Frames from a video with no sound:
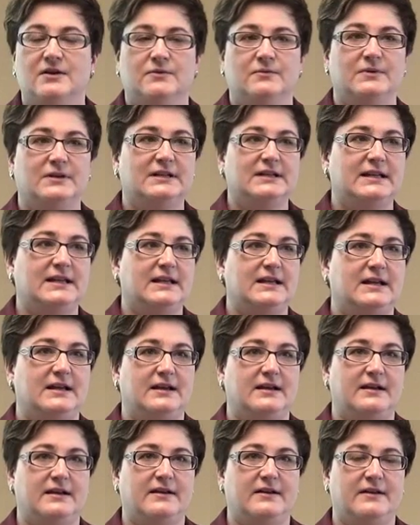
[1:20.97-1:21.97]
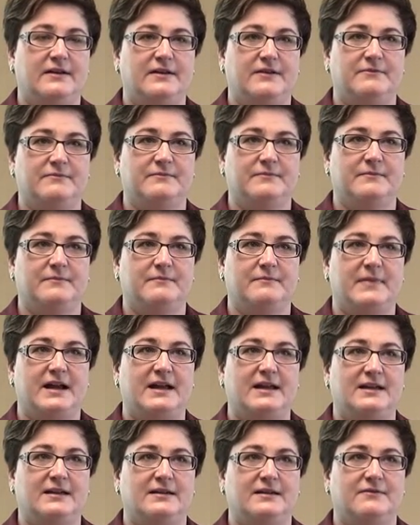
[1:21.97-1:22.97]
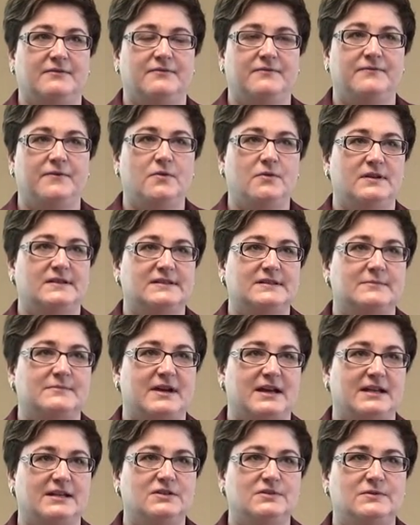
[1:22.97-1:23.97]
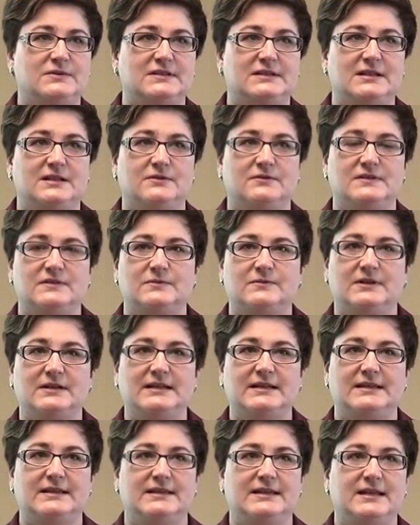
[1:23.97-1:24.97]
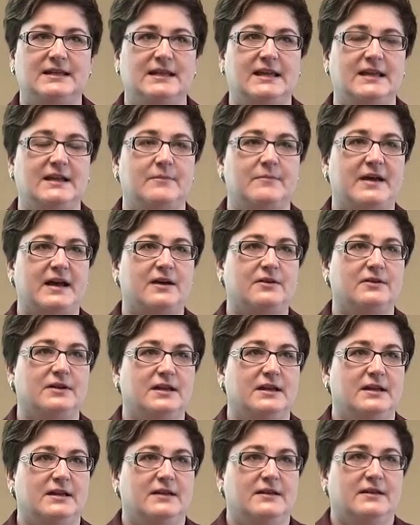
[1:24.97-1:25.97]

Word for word: really uh, my focus and my interest here is really thinking about